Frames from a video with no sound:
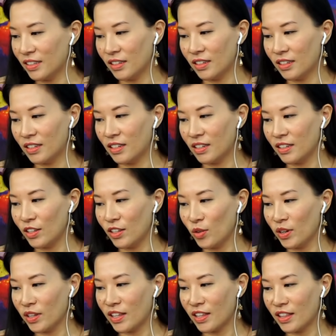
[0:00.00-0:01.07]
The
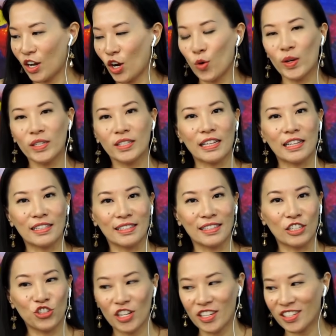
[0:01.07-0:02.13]
only thing that I always like to
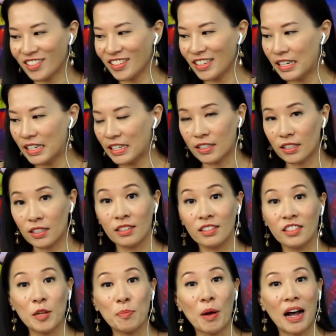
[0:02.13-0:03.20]
suggest is
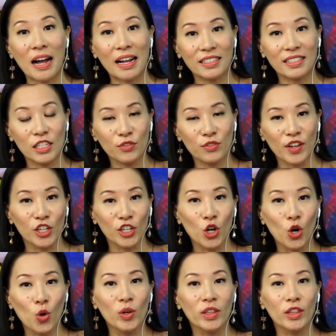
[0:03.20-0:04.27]
stay positive and
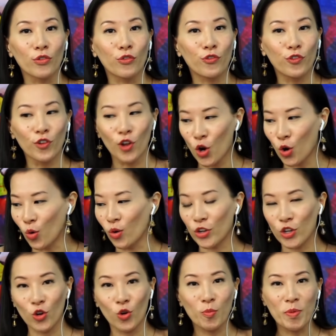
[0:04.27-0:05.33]
go with the flow.
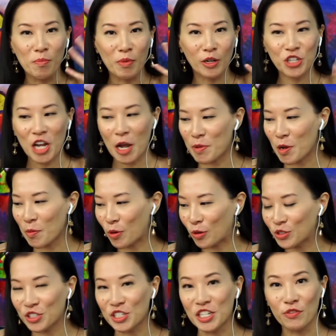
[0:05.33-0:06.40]
You'll be a much happier
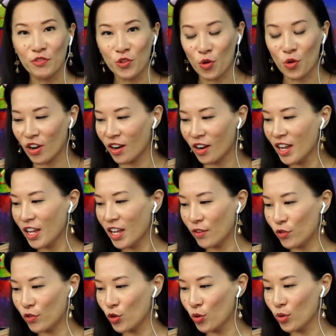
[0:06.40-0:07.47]
person if you
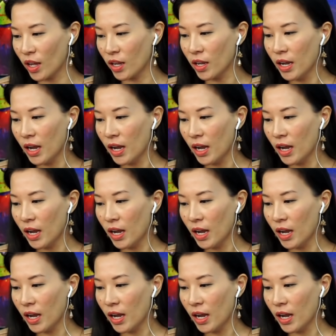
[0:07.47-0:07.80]
do that.